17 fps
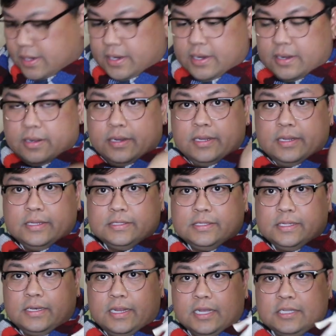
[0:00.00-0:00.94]
here
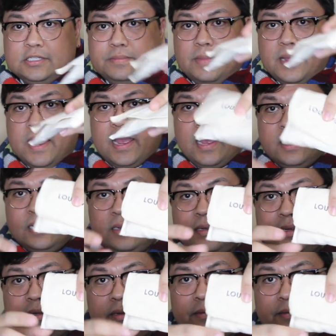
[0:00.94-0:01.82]
is the dust bag.